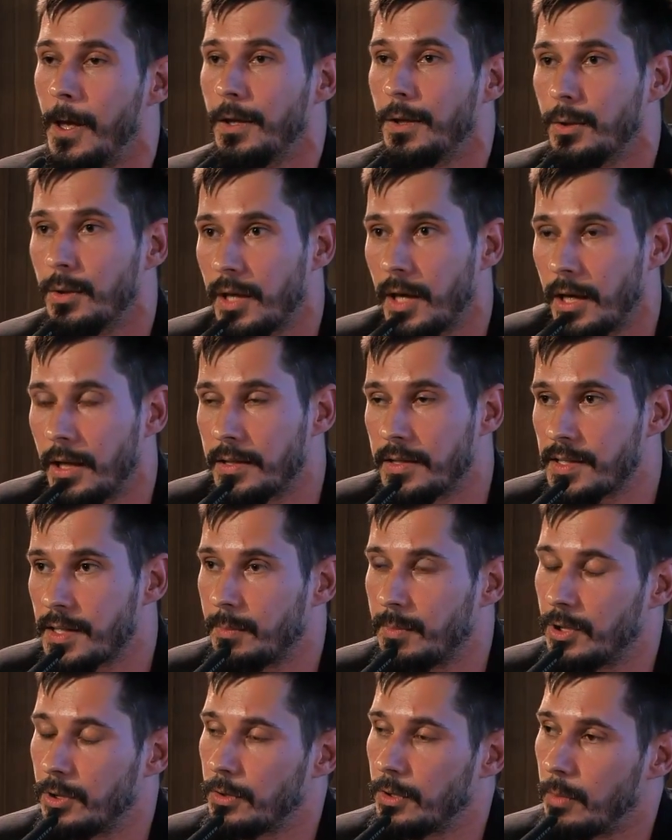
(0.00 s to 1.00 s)
You had
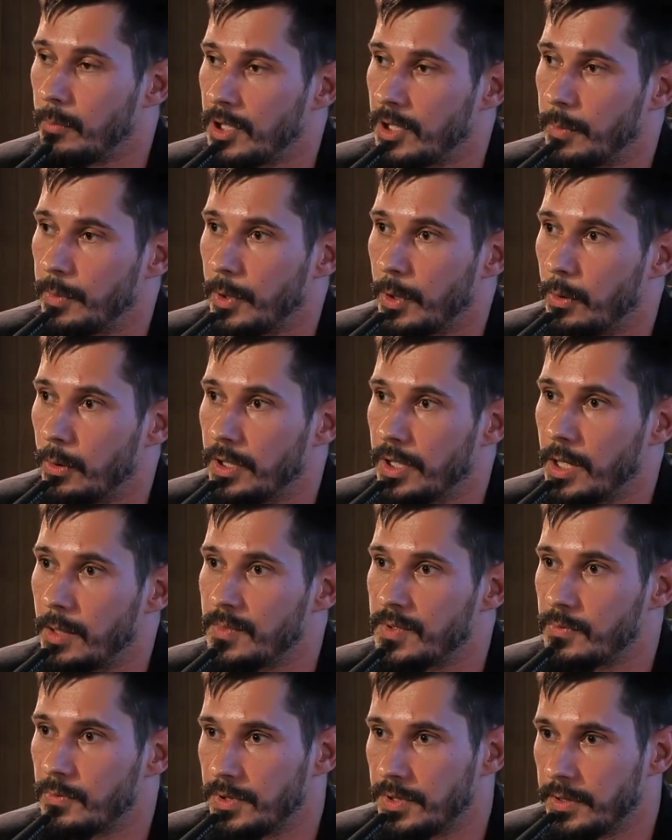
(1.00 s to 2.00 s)
some economic
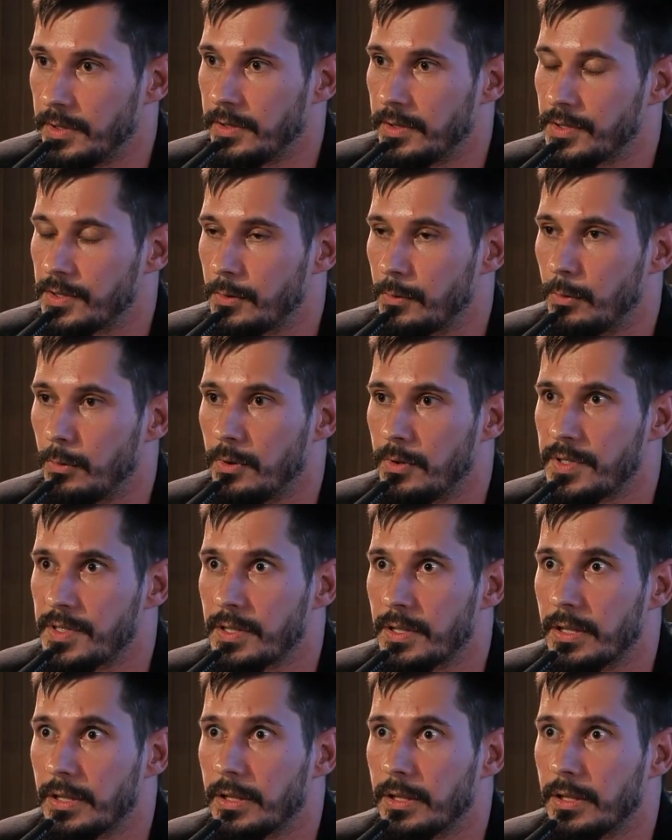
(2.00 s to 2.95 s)
programs within the schools.